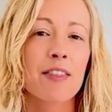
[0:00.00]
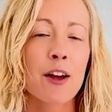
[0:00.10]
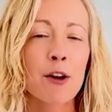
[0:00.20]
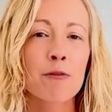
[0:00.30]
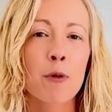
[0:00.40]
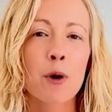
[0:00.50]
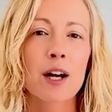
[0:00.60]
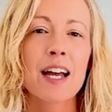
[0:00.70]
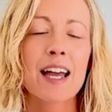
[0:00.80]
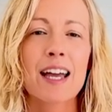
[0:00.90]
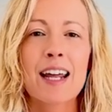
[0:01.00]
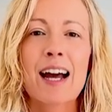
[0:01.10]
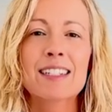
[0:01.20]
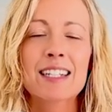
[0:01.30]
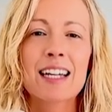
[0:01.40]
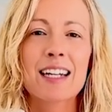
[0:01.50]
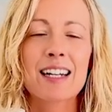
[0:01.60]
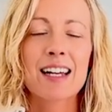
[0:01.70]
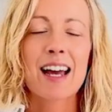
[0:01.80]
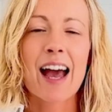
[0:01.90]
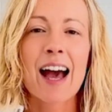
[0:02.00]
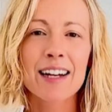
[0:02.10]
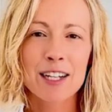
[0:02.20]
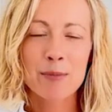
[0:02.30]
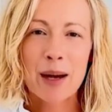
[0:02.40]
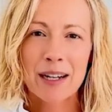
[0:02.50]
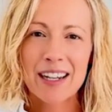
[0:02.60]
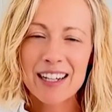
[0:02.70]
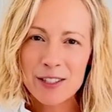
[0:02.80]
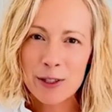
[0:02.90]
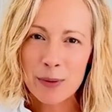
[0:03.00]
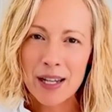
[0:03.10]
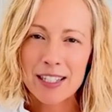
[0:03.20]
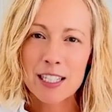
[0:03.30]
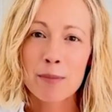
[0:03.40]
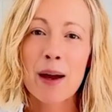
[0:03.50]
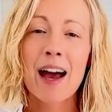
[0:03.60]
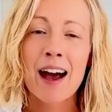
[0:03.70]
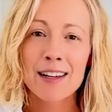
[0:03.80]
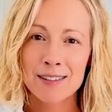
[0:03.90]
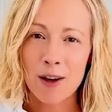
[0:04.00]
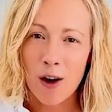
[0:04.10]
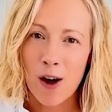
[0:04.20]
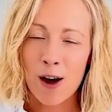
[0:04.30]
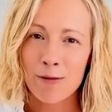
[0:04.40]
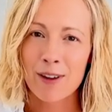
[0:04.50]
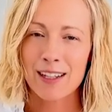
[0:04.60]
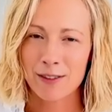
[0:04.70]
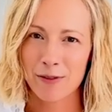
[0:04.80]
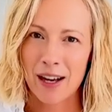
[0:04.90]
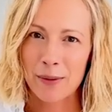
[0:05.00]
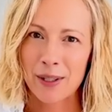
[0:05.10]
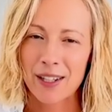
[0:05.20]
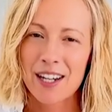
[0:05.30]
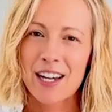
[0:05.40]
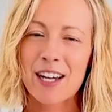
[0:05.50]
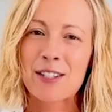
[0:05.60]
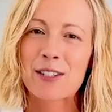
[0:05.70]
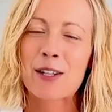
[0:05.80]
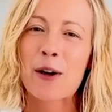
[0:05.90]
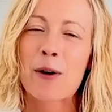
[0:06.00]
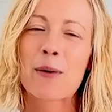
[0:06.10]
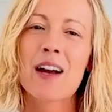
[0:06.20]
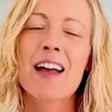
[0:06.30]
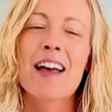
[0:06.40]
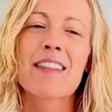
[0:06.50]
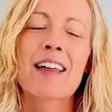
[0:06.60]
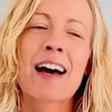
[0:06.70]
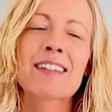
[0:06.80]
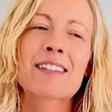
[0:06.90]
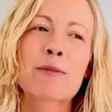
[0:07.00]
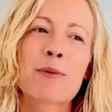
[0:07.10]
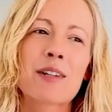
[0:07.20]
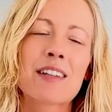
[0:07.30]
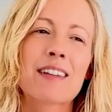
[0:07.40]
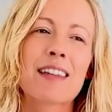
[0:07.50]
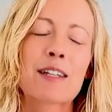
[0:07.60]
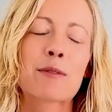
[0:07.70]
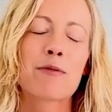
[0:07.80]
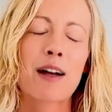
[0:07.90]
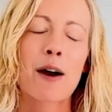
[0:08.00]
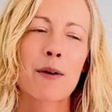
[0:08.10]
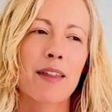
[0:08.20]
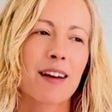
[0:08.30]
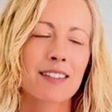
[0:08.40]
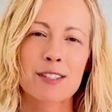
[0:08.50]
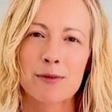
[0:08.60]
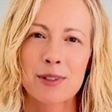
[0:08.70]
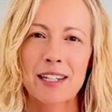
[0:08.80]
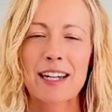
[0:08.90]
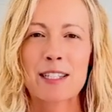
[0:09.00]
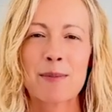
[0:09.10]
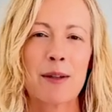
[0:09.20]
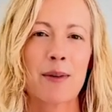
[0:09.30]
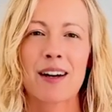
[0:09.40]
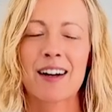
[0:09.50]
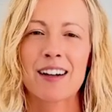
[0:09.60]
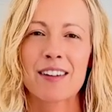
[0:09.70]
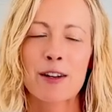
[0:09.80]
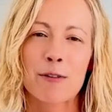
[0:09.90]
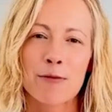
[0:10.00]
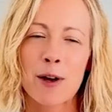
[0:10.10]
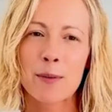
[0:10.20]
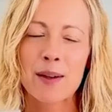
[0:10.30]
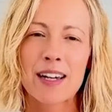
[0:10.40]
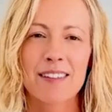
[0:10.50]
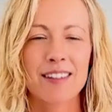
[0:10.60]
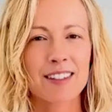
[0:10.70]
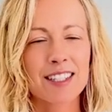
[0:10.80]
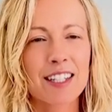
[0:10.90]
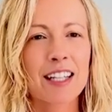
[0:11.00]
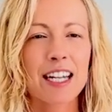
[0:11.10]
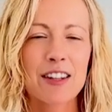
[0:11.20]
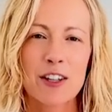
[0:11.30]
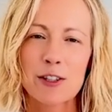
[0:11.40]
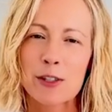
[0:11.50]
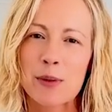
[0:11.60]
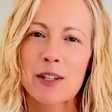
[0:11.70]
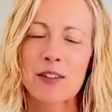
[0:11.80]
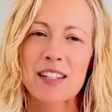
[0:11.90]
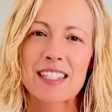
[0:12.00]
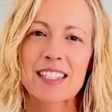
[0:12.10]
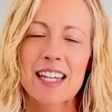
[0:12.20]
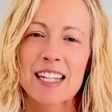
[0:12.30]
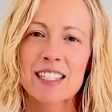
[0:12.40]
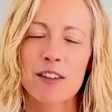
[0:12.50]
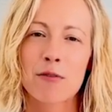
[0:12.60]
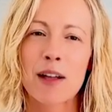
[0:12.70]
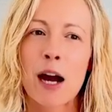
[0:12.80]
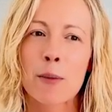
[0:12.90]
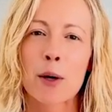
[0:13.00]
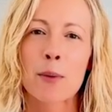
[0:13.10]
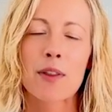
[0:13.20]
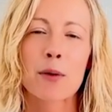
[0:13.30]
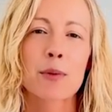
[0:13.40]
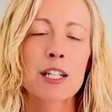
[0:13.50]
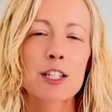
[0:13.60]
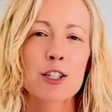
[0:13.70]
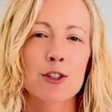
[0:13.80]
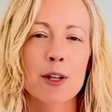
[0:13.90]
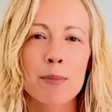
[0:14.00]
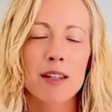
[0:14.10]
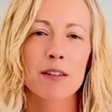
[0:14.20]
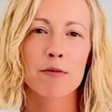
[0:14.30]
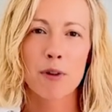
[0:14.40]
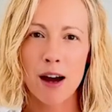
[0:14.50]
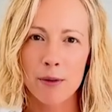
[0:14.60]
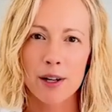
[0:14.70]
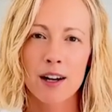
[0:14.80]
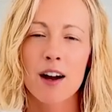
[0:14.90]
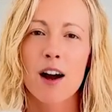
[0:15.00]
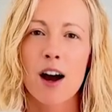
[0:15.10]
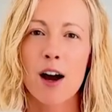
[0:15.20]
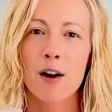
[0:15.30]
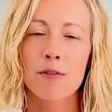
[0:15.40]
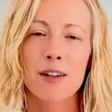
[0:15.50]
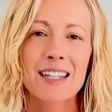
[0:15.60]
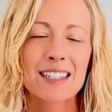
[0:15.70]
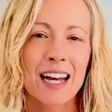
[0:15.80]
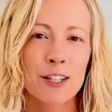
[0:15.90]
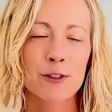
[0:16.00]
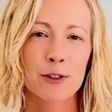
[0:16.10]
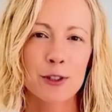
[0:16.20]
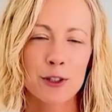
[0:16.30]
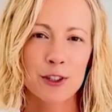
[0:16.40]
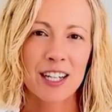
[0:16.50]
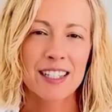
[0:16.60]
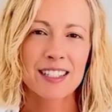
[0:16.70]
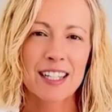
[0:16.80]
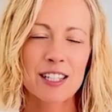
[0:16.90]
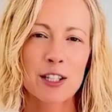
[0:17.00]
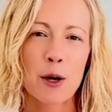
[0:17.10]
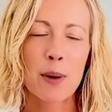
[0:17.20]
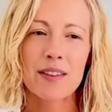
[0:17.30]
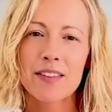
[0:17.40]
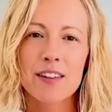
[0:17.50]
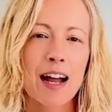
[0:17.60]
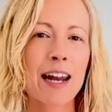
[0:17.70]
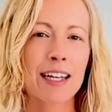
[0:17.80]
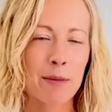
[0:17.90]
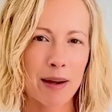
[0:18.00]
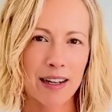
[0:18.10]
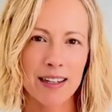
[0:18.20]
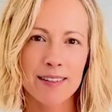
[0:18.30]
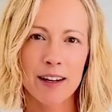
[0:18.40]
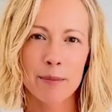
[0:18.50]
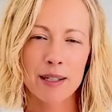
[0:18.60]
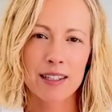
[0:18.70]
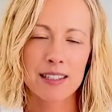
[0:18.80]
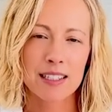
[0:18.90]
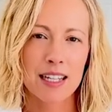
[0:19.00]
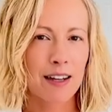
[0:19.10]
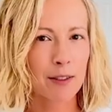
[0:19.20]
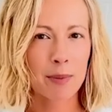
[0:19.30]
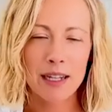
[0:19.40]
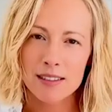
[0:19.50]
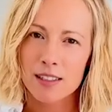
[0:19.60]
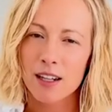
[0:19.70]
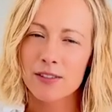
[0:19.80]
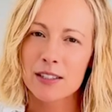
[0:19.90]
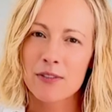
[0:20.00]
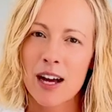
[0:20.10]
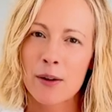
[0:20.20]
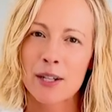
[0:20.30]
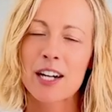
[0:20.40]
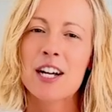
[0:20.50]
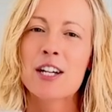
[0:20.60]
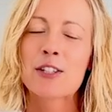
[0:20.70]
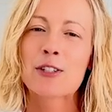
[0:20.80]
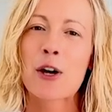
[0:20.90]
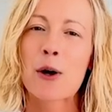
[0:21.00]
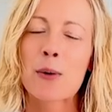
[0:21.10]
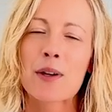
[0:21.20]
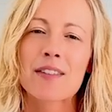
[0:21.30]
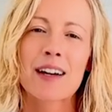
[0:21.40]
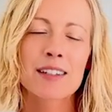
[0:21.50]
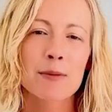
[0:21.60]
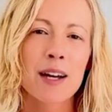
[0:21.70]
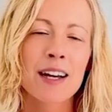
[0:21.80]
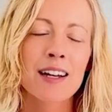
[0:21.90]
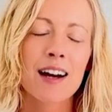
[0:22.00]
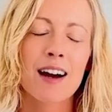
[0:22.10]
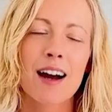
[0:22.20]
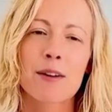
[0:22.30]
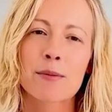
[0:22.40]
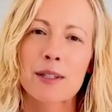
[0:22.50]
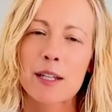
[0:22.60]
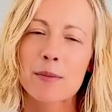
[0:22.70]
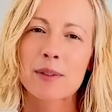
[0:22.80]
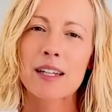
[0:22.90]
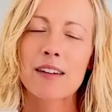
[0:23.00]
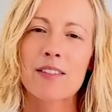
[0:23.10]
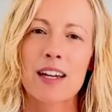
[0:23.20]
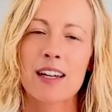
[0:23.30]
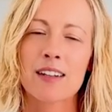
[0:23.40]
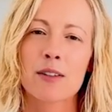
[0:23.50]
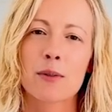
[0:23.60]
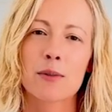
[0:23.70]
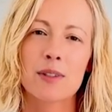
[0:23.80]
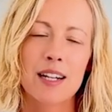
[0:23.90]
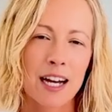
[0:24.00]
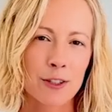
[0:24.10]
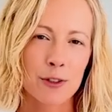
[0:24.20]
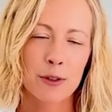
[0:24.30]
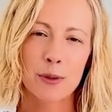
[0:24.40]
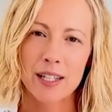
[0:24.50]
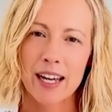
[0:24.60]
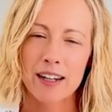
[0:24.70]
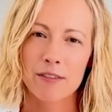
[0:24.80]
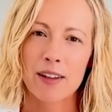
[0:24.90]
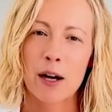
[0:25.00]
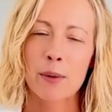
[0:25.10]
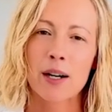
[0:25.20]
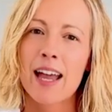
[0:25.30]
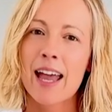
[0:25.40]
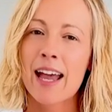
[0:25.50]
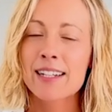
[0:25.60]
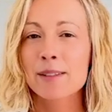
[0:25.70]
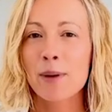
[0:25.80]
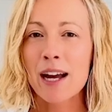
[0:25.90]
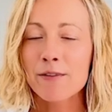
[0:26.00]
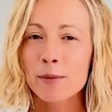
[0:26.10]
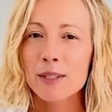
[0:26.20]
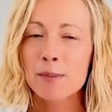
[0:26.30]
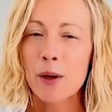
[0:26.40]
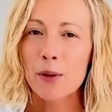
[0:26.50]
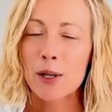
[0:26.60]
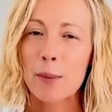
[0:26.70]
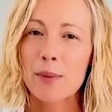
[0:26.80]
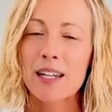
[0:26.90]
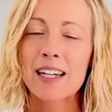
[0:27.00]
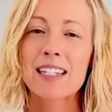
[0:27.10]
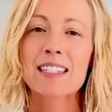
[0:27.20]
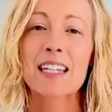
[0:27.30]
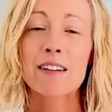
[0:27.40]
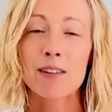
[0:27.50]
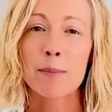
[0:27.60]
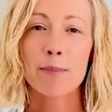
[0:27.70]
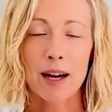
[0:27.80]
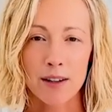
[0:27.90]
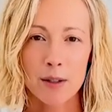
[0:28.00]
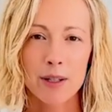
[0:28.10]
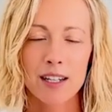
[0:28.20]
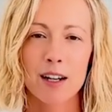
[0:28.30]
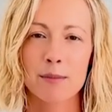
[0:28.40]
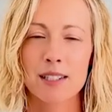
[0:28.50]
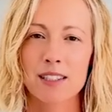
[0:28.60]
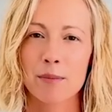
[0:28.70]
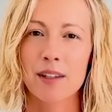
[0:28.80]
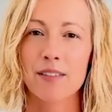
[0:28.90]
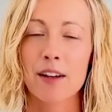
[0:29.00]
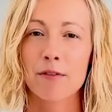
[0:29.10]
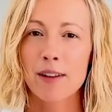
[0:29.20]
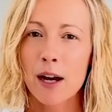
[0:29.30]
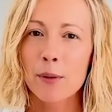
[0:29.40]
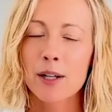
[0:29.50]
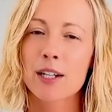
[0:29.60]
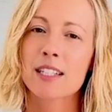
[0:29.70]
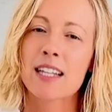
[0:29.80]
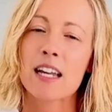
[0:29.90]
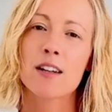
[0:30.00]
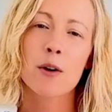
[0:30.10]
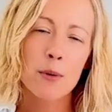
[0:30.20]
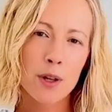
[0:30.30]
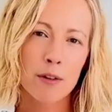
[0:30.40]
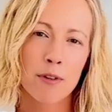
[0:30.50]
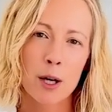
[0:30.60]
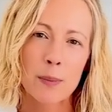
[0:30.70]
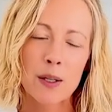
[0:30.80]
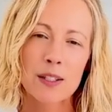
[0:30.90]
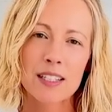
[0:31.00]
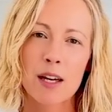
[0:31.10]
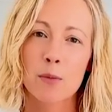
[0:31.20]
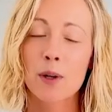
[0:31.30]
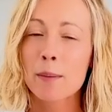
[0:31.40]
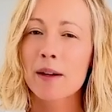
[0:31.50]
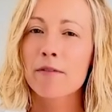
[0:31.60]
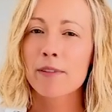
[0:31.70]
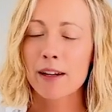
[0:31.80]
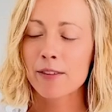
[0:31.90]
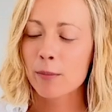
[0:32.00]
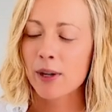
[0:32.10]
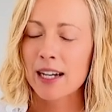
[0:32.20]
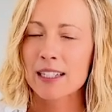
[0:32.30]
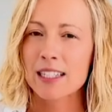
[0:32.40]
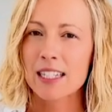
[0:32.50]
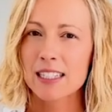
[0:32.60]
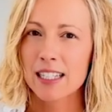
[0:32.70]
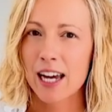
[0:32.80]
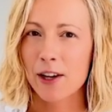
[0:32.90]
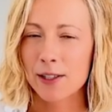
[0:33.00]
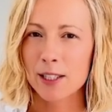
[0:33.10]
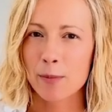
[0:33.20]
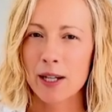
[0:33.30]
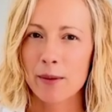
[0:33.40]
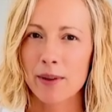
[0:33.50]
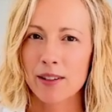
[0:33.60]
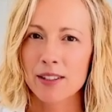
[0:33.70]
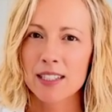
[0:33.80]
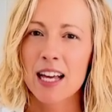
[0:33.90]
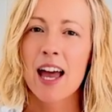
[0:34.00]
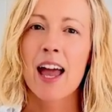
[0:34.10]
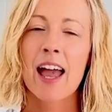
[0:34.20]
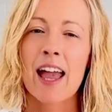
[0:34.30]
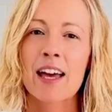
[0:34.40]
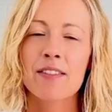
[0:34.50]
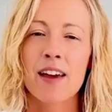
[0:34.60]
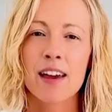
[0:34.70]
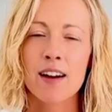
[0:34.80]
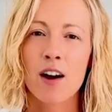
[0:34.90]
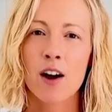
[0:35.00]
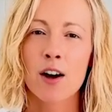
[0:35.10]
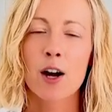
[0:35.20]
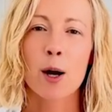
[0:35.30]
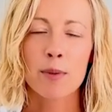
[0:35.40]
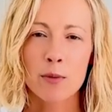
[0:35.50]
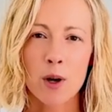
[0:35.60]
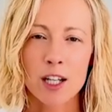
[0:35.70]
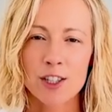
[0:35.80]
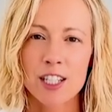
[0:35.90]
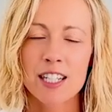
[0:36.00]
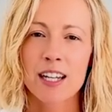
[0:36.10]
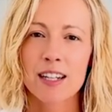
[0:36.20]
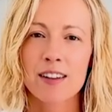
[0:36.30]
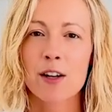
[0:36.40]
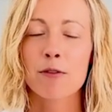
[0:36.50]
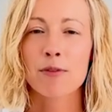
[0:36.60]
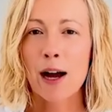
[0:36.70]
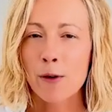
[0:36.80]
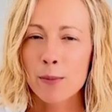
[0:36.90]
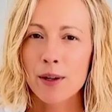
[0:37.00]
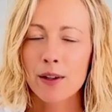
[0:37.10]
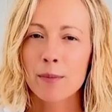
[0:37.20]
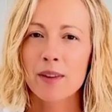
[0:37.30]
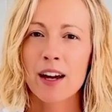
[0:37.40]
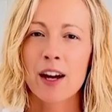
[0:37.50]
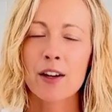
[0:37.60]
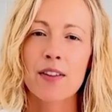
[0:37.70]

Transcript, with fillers: Therefore, it had to get added back into it to pass off as flour. And so that's one of the things with flour that just really gets me, where they're farming and they're tilling and they're doing all these things to the flour where they're really stripping the flour of its natural nutrients. And then they're adding it back in there because they have to pass it off as flour. So that's why I really believe in natural organic flour, and buying from a smaller company is even better when it comes to something like flour because they know their farmers. And one of my favorite brands is Cairnspring Mills, and they are up in Washington. They're a flour mill up there.